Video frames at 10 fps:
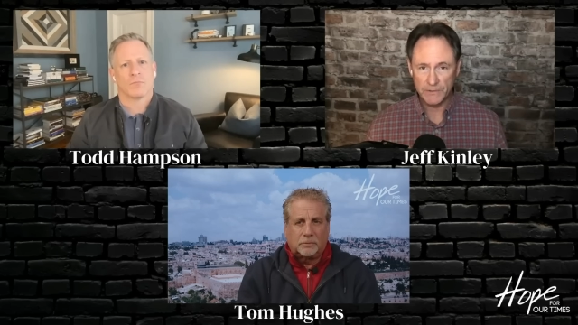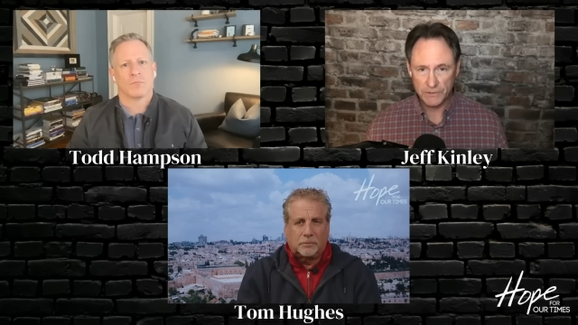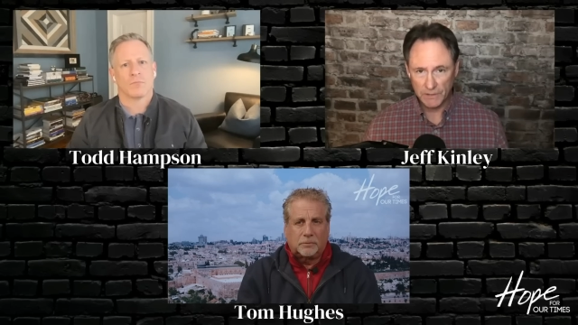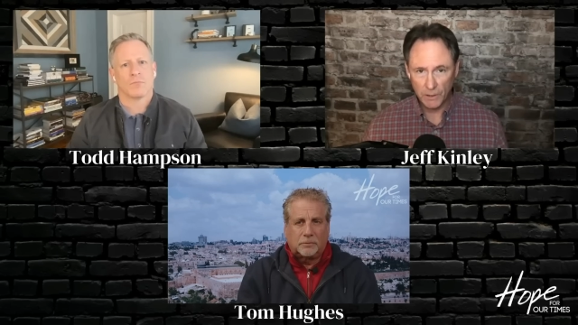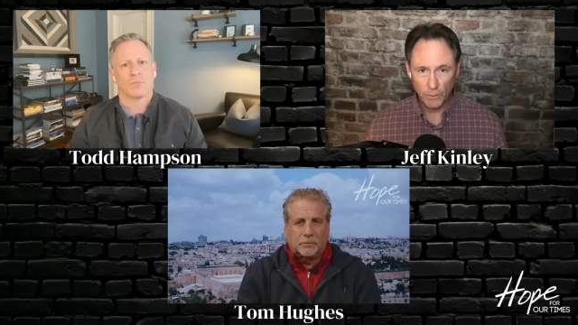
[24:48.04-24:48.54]

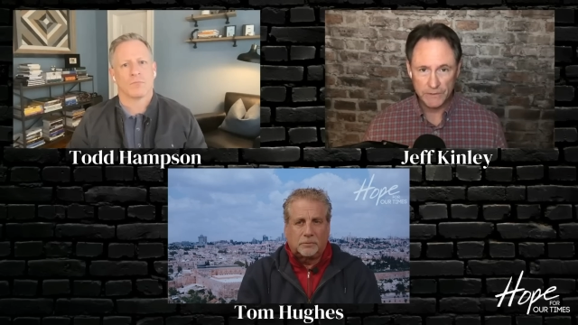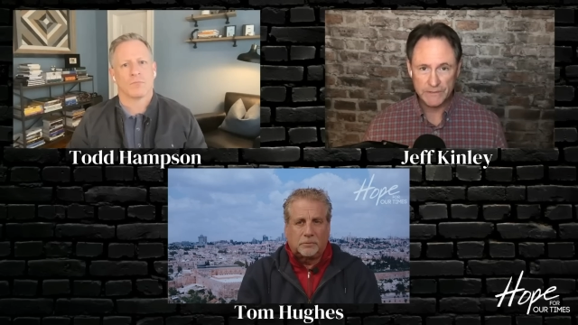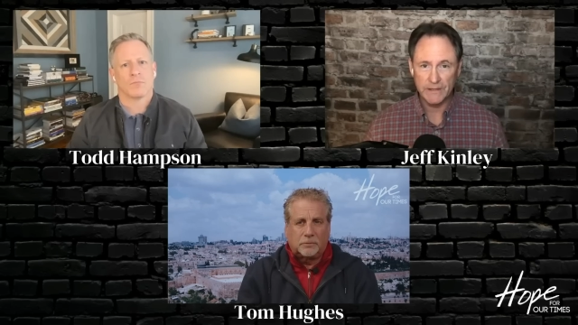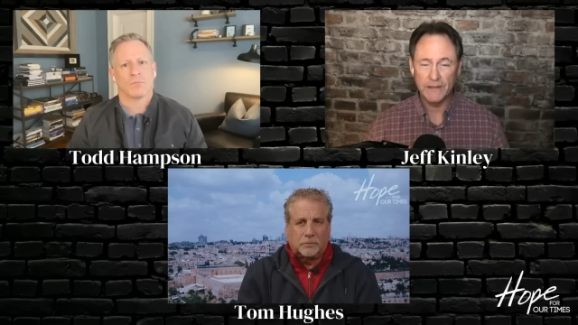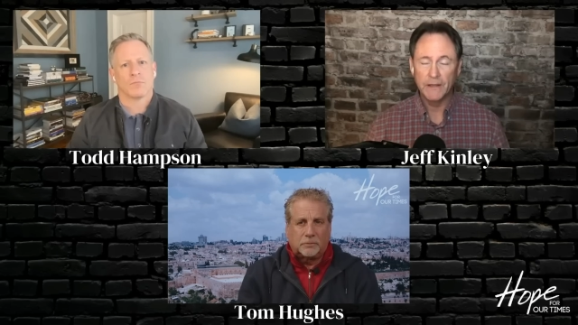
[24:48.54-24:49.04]
Speaker 1: lower
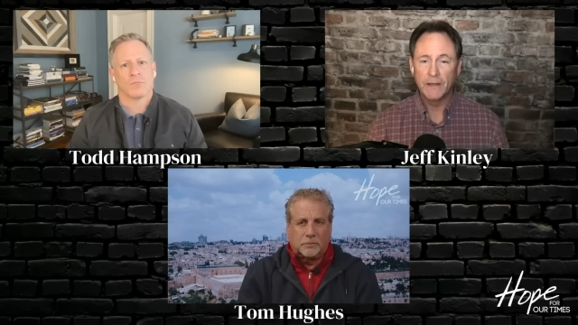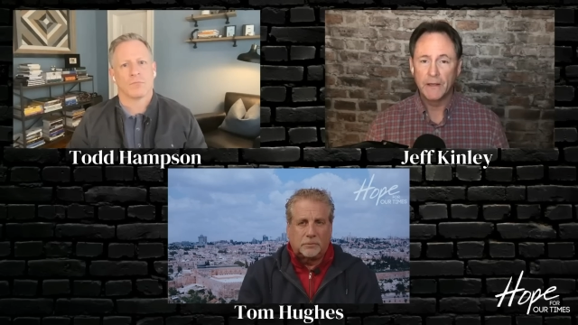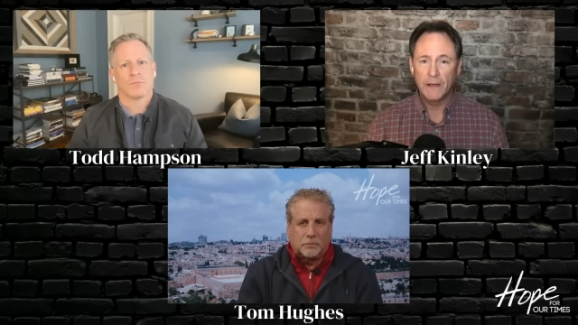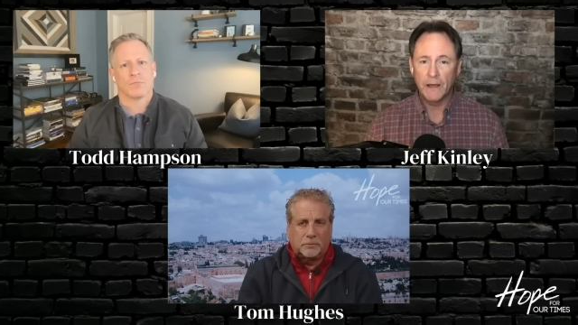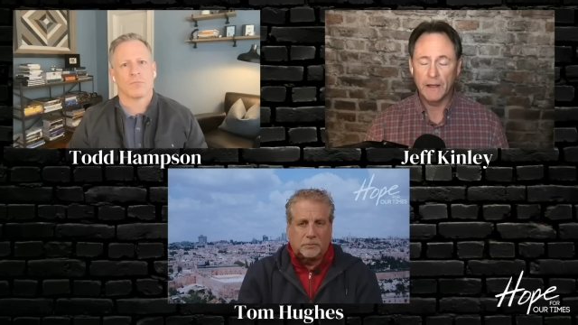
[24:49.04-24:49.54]
T
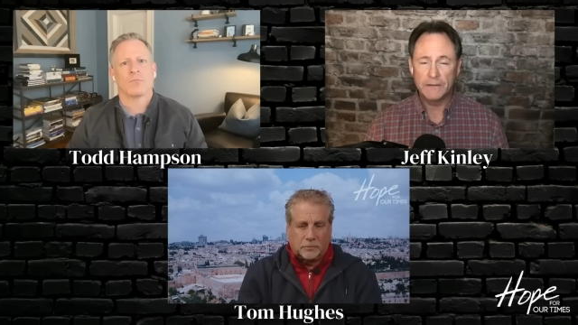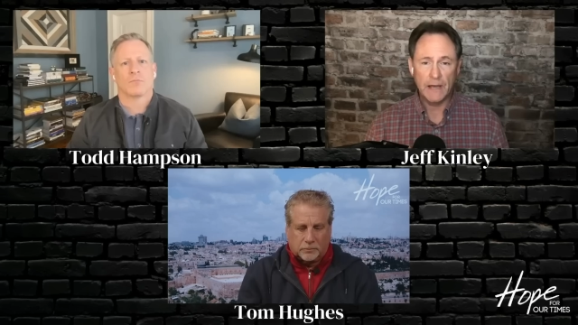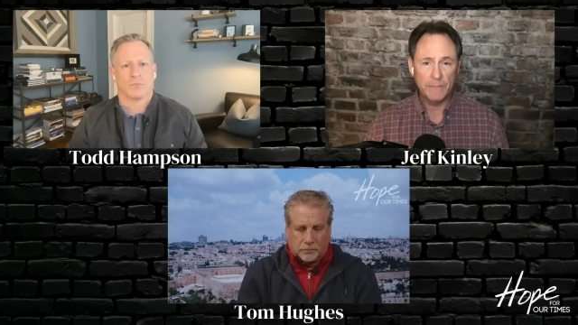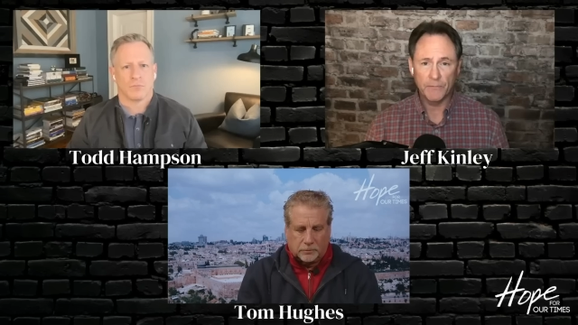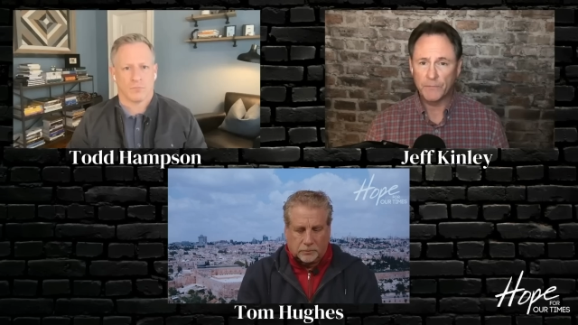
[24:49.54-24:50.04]
uh, type
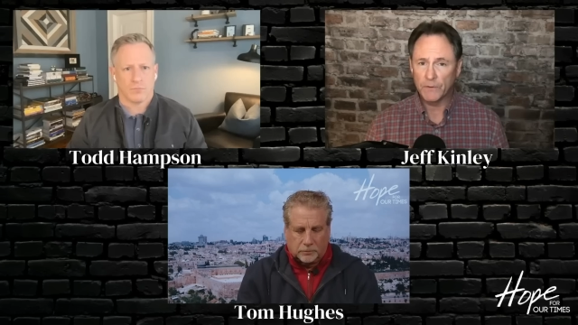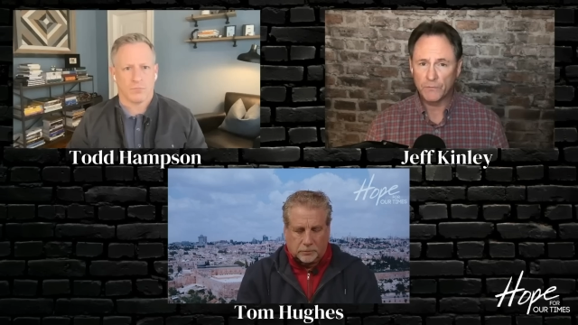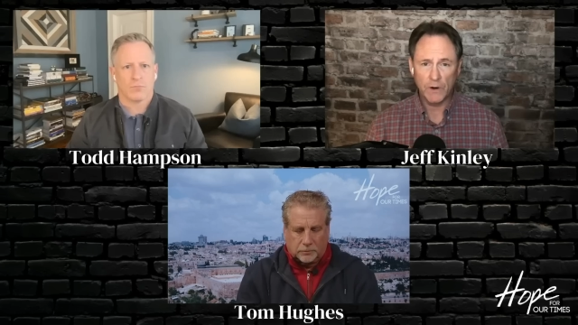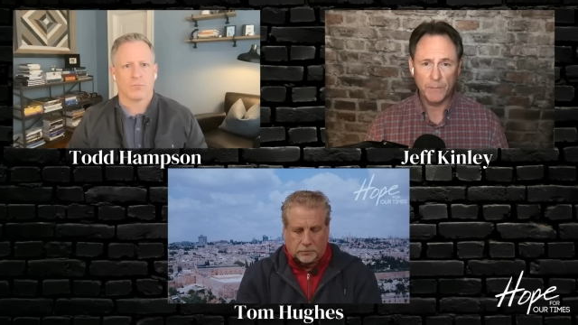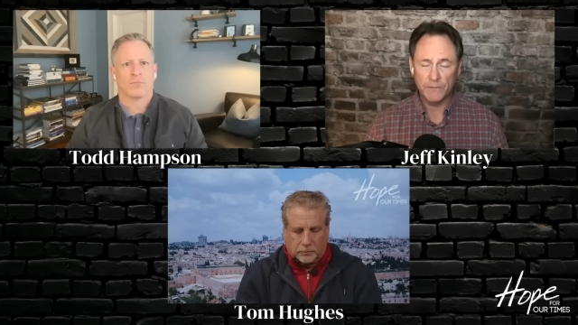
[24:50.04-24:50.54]
of
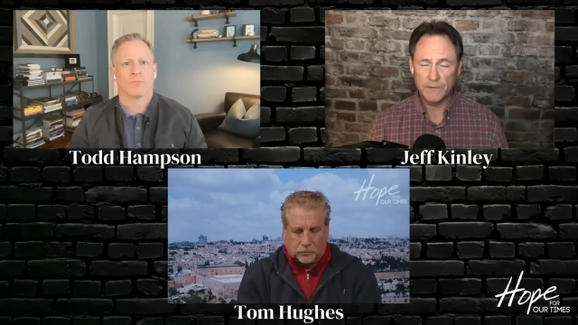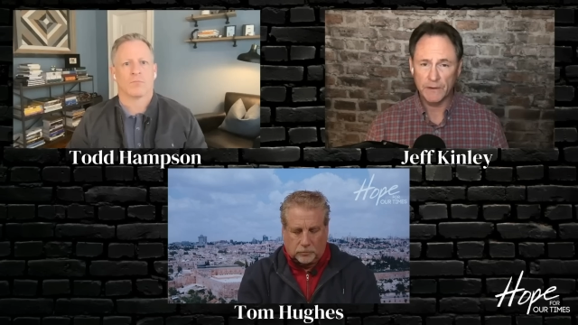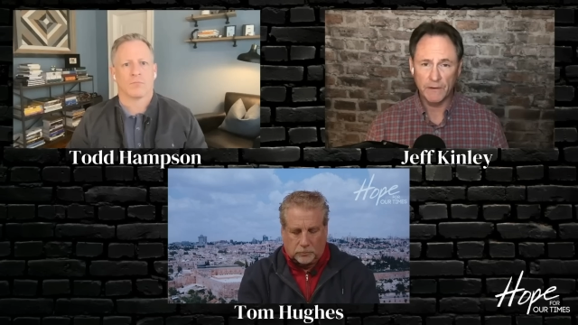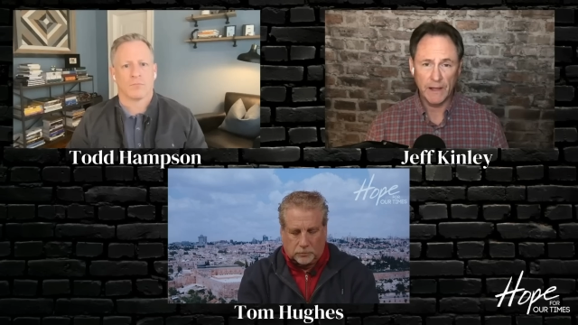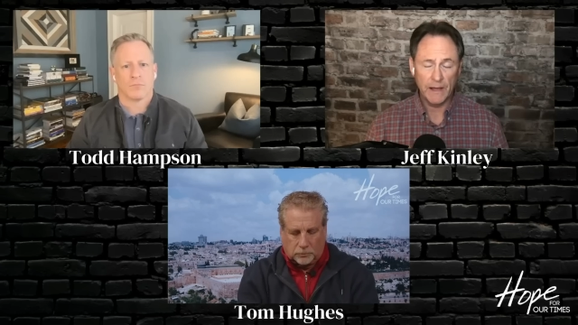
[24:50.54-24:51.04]
troubles that you'll have.